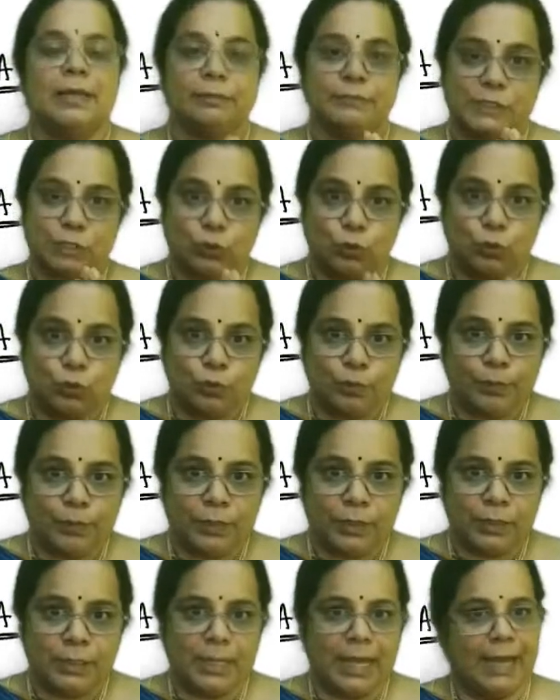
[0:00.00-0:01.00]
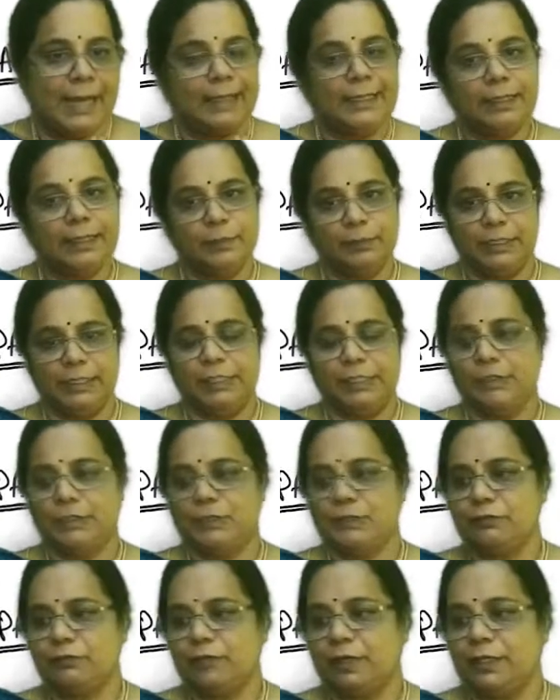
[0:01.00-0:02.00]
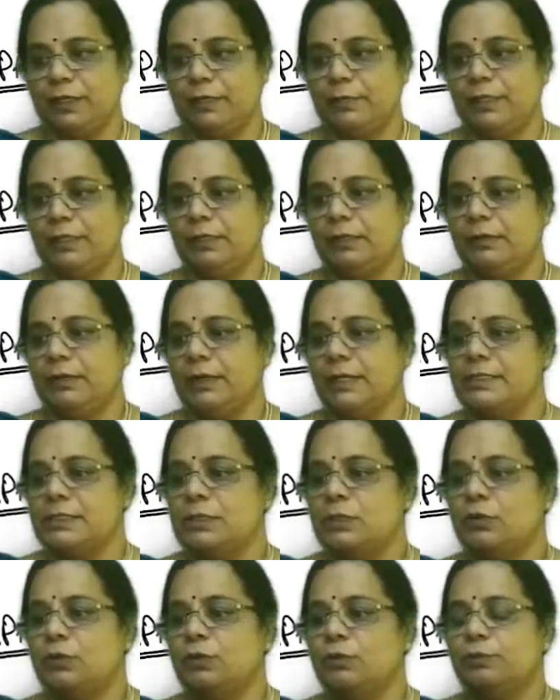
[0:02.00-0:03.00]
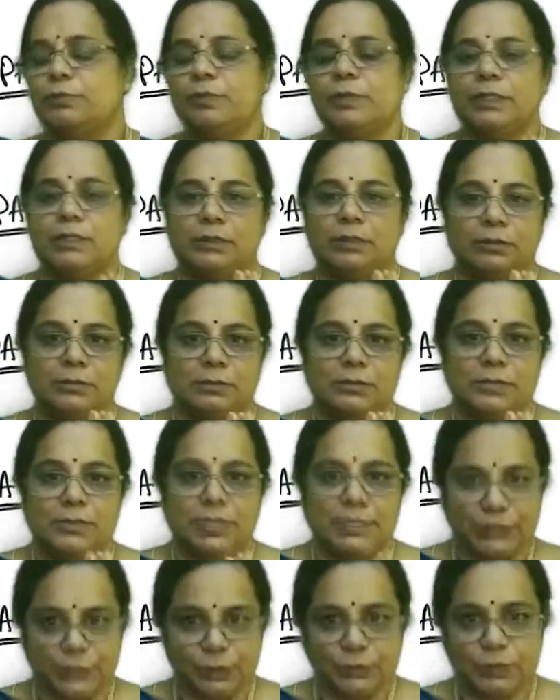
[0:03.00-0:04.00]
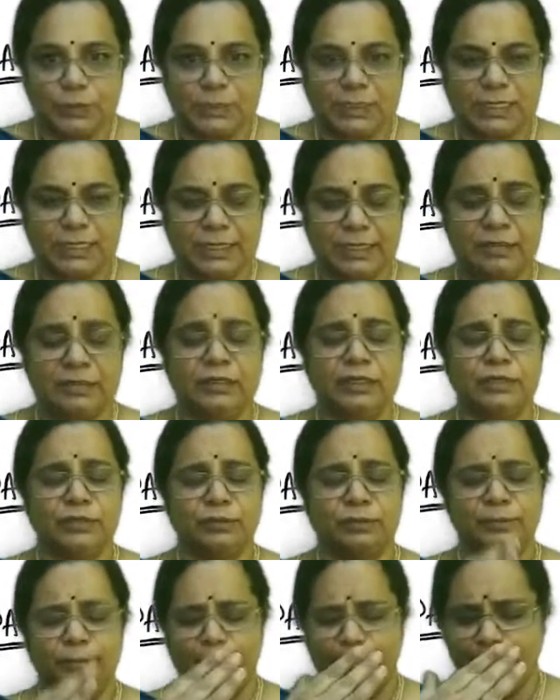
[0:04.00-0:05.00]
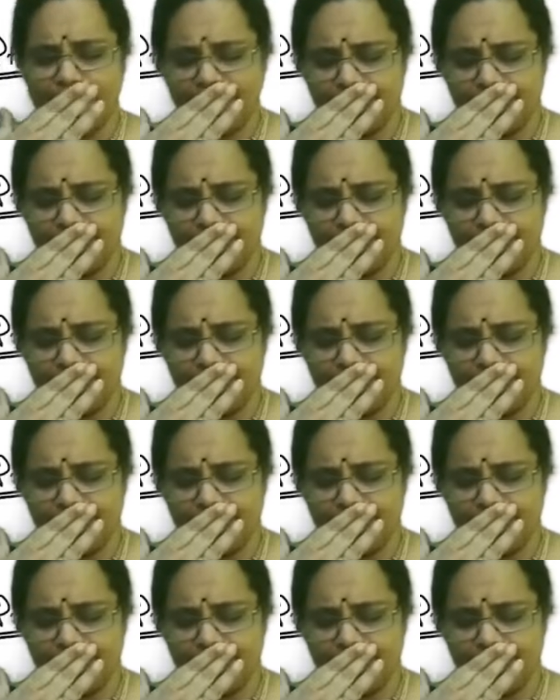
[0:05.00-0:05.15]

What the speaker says: Scope and limitations of fundamental rights. Hope the session was clear to you.